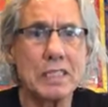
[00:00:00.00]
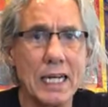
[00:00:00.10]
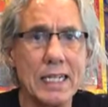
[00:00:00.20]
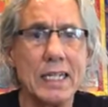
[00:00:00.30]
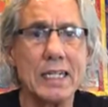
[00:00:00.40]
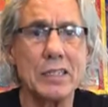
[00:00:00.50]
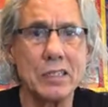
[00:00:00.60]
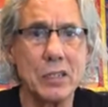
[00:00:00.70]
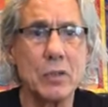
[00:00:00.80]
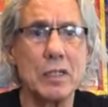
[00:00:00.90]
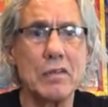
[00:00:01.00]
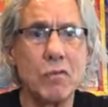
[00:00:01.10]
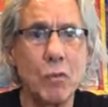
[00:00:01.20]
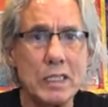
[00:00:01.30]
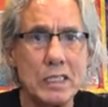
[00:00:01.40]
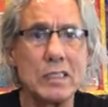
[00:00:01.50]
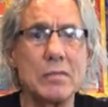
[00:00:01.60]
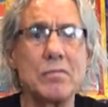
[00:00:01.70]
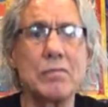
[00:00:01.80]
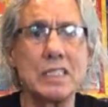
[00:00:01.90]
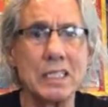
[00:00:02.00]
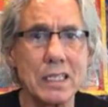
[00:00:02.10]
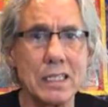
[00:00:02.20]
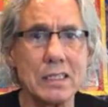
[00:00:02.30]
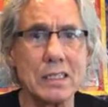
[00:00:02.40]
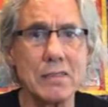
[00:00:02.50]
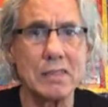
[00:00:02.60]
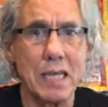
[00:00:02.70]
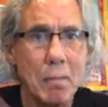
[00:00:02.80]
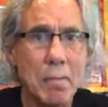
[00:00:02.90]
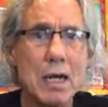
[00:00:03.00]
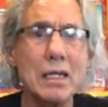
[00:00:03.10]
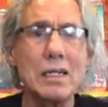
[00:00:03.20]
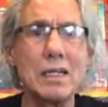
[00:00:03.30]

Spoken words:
psychic intuitive wisdom, resilience of Dhamma?